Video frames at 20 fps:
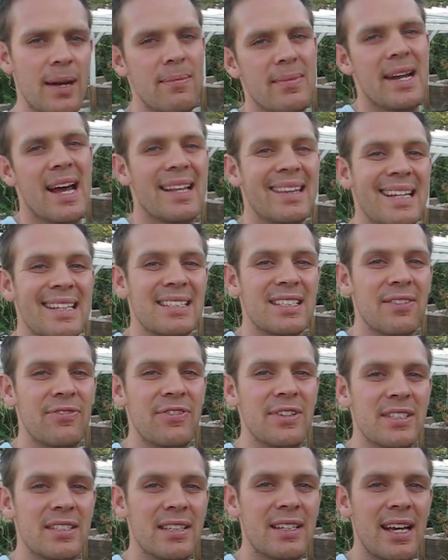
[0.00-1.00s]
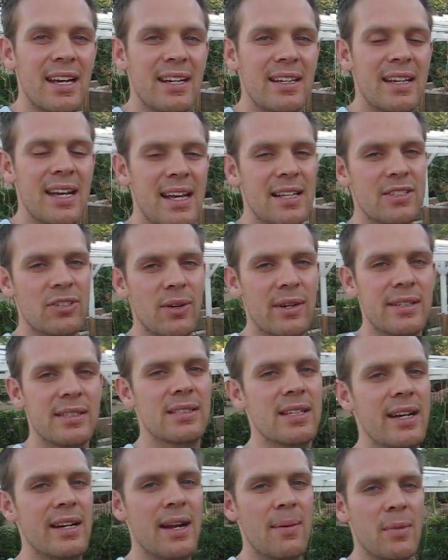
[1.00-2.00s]
I'm not that sophisticated yet, so I
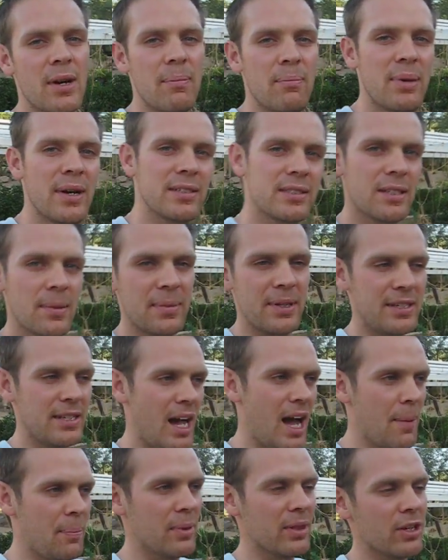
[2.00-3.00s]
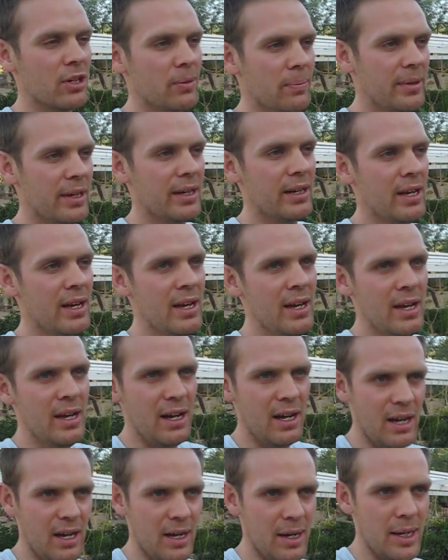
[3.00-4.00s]
decided I'm gonna bust up the top a little bit.
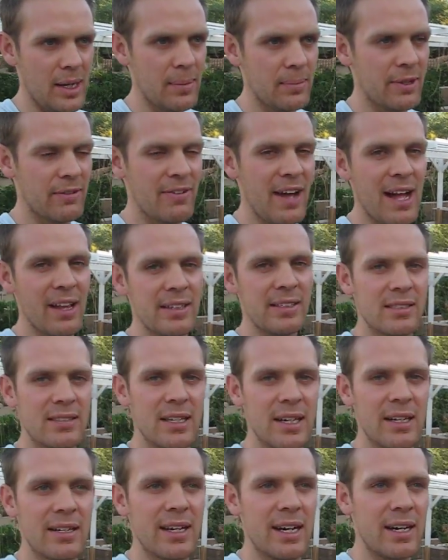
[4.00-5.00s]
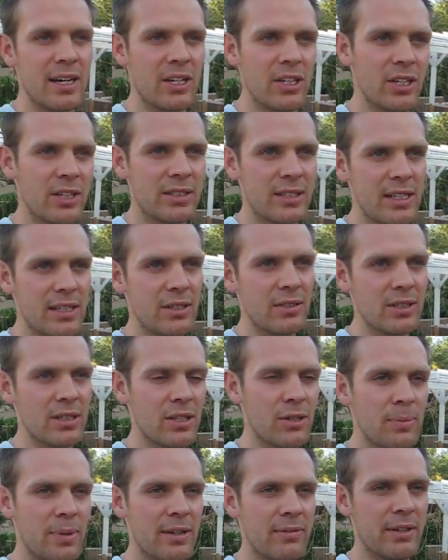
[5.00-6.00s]
The valley sun kind of cooked it. There's a
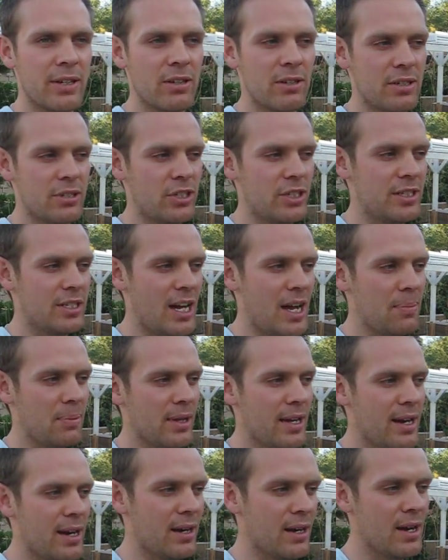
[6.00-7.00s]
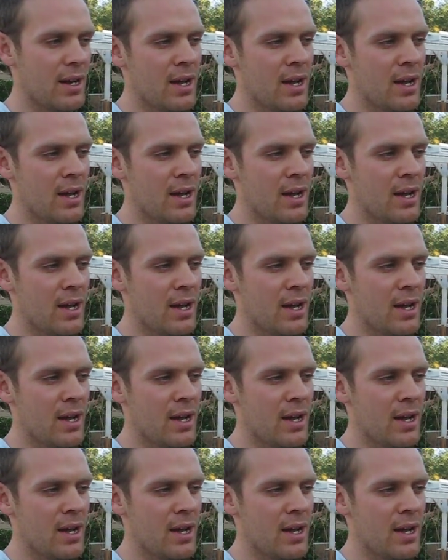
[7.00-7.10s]
little bit of a crunchy top layer.